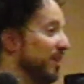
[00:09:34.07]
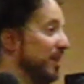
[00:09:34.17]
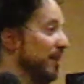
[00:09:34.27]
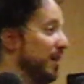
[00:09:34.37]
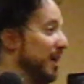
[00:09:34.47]

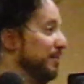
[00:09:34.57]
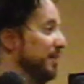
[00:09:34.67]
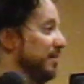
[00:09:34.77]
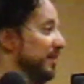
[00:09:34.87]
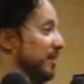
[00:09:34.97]
I'm
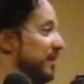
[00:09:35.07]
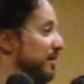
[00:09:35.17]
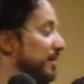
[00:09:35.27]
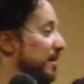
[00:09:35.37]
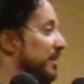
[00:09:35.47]
in
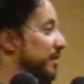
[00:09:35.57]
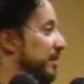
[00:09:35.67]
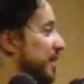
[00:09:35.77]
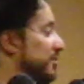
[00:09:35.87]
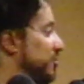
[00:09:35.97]
the
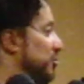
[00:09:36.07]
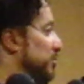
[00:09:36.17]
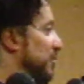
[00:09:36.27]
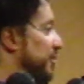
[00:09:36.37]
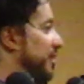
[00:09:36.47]
guest
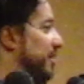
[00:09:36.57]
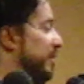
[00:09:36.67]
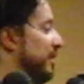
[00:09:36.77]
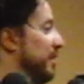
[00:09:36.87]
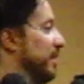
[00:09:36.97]
room over there.
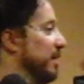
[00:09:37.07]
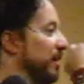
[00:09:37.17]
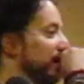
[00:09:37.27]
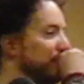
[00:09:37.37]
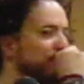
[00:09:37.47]

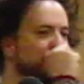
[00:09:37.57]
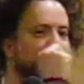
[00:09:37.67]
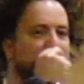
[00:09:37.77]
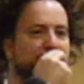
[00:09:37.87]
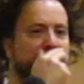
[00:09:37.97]

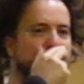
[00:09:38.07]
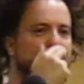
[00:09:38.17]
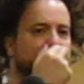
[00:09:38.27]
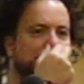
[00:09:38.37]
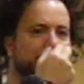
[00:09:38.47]
What is it?
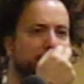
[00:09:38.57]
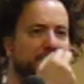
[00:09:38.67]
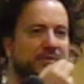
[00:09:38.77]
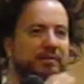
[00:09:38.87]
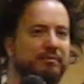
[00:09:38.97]

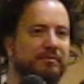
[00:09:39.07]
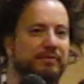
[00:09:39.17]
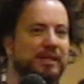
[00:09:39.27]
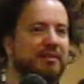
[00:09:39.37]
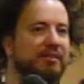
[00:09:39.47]

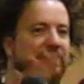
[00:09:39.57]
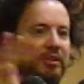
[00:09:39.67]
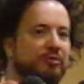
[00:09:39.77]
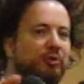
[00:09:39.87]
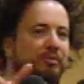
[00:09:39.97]
Not the
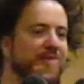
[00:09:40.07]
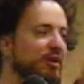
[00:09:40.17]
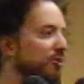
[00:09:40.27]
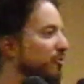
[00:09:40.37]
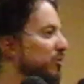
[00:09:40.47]
dealer room, the
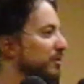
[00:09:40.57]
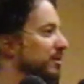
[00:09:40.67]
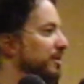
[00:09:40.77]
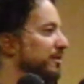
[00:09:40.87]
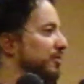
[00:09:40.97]
other room.
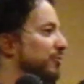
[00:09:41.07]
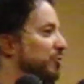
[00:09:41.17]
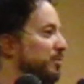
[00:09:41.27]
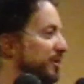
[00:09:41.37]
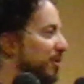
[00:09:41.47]
The
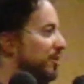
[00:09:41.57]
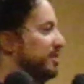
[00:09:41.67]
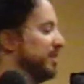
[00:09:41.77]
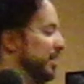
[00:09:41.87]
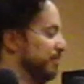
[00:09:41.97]
room on the other
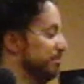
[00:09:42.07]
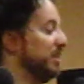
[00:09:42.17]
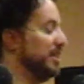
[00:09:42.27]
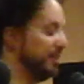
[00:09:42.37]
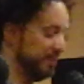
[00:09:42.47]
side,
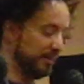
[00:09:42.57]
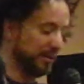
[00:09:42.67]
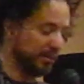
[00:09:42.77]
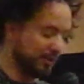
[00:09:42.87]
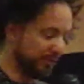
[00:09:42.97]
B,
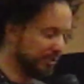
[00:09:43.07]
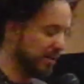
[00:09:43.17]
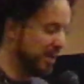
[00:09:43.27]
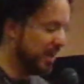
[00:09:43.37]
thank you.